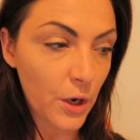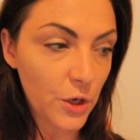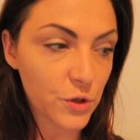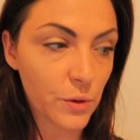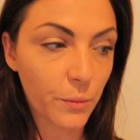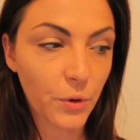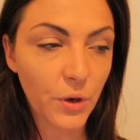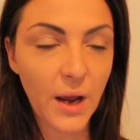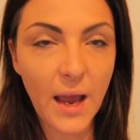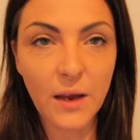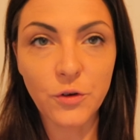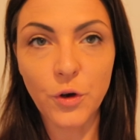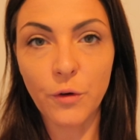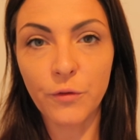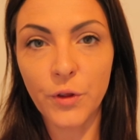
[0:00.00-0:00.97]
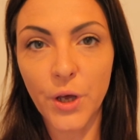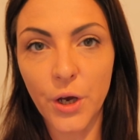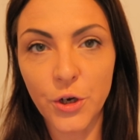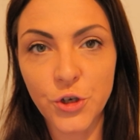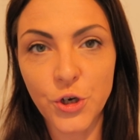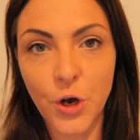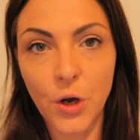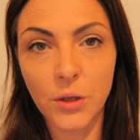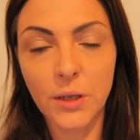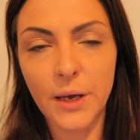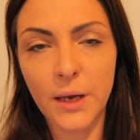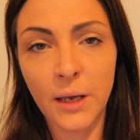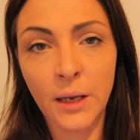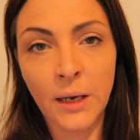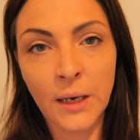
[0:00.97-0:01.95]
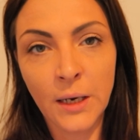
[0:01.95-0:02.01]
So I'm going to head over there
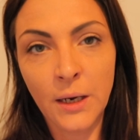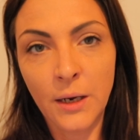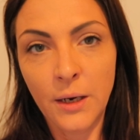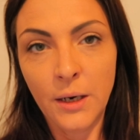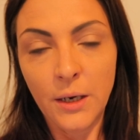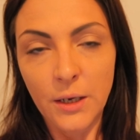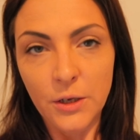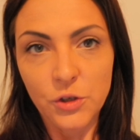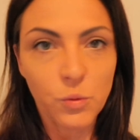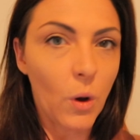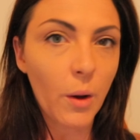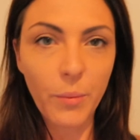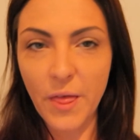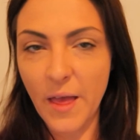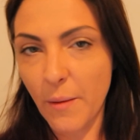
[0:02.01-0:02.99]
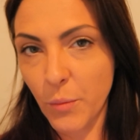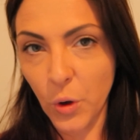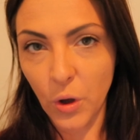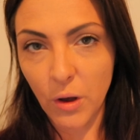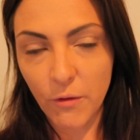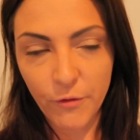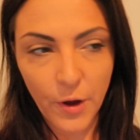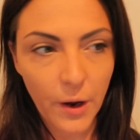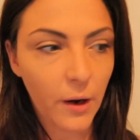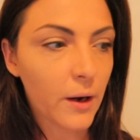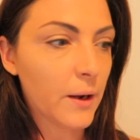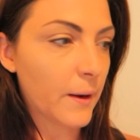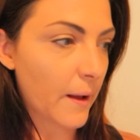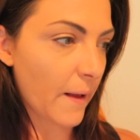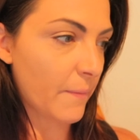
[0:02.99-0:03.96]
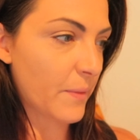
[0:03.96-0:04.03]
shortly, swap them over,
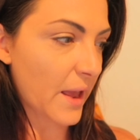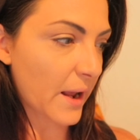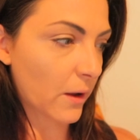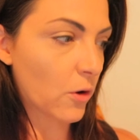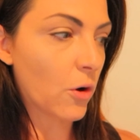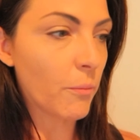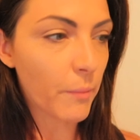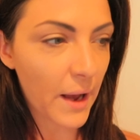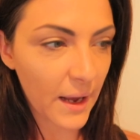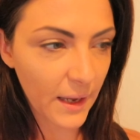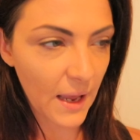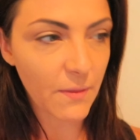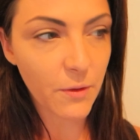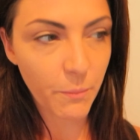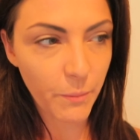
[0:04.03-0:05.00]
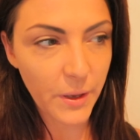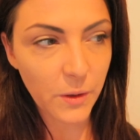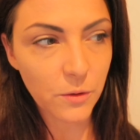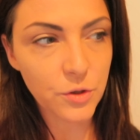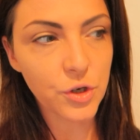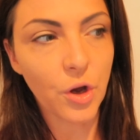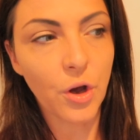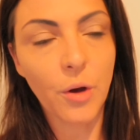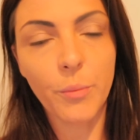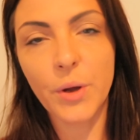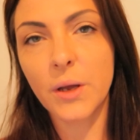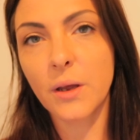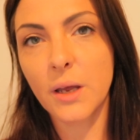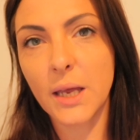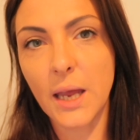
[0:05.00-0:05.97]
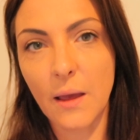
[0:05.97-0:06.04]
and then come back, get them built up,
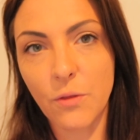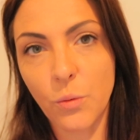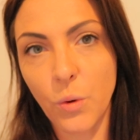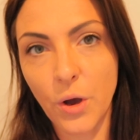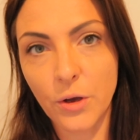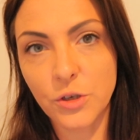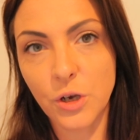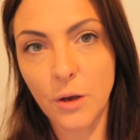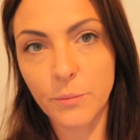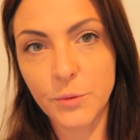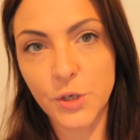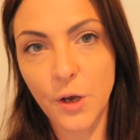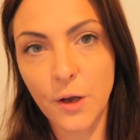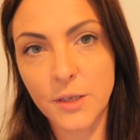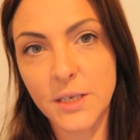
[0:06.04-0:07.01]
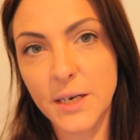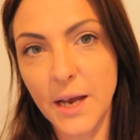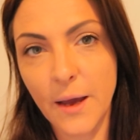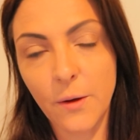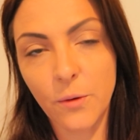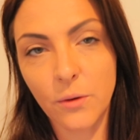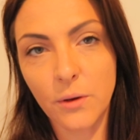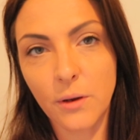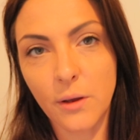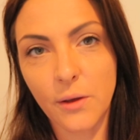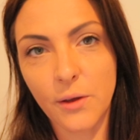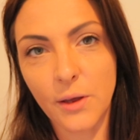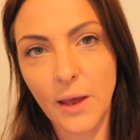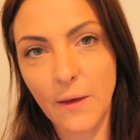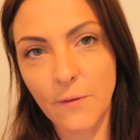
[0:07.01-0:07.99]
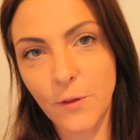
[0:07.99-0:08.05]
get the worktop sorted out,
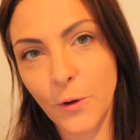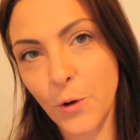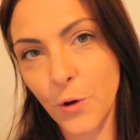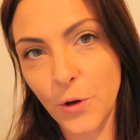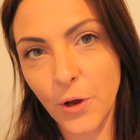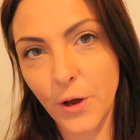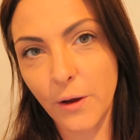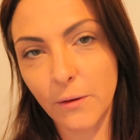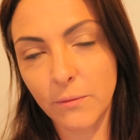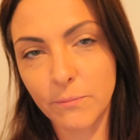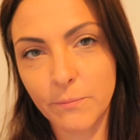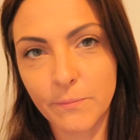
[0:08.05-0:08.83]
get the cooker